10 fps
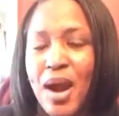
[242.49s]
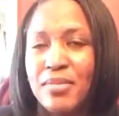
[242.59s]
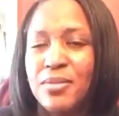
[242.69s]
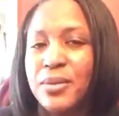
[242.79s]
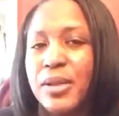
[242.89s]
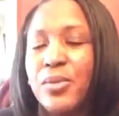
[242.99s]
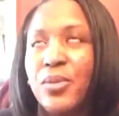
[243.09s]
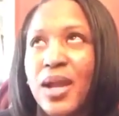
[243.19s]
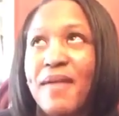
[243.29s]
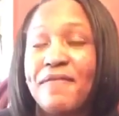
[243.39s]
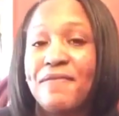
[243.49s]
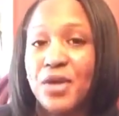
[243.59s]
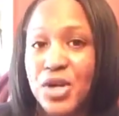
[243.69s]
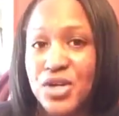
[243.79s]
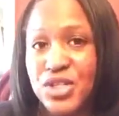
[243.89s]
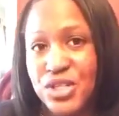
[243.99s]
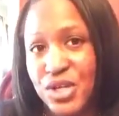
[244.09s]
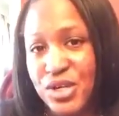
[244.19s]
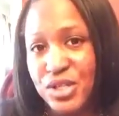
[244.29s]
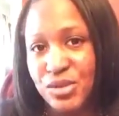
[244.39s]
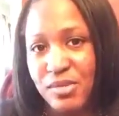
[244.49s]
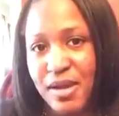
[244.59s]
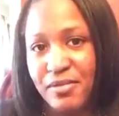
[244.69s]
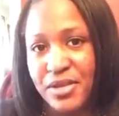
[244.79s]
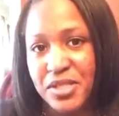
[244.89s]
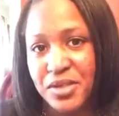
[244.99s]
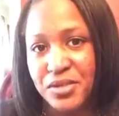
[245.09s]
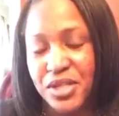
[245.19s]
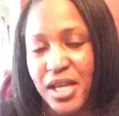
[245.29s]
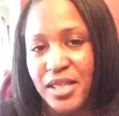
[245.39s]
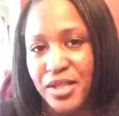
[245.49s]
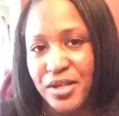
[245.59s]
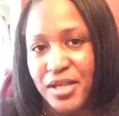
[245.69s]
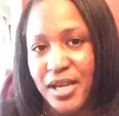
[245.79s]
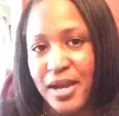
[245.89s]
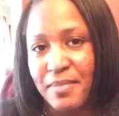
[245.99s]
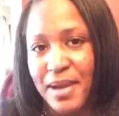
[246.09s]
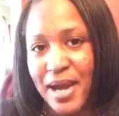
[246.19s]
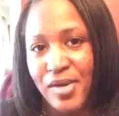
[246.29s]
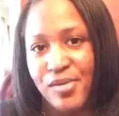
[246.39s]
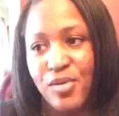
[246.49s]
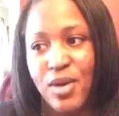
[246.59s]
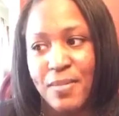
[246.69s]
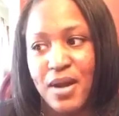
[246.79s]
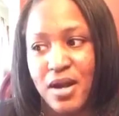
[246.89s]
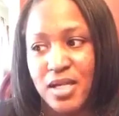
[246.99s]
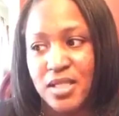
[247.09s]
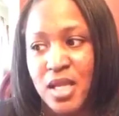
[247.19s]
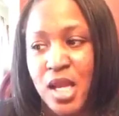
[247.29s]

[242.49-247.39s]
probably when I first started doing my research and learning about webinars.